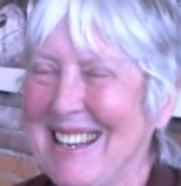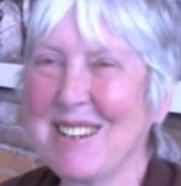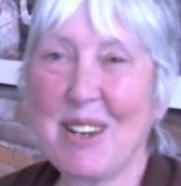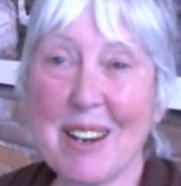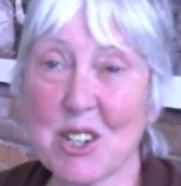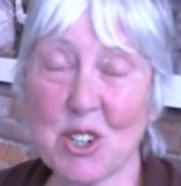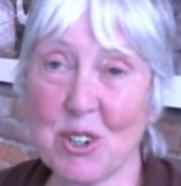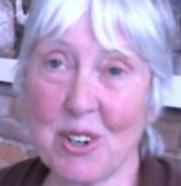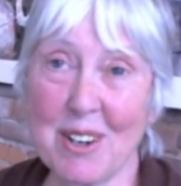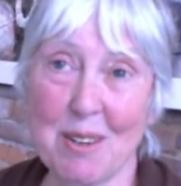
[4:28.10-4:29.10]

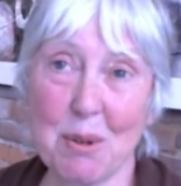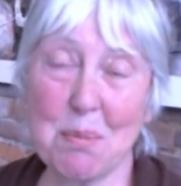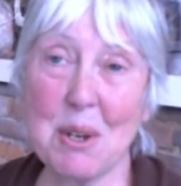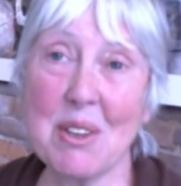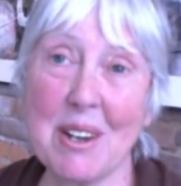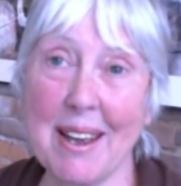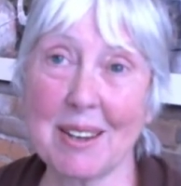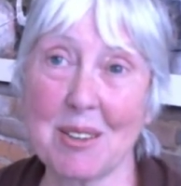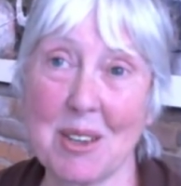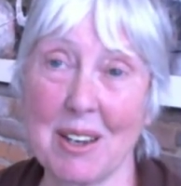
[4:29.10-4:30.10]
Texture would be the
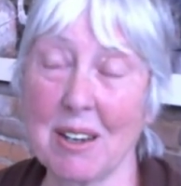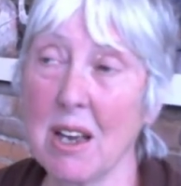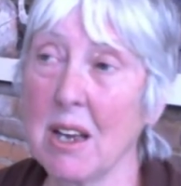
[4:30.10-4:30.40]
next thing.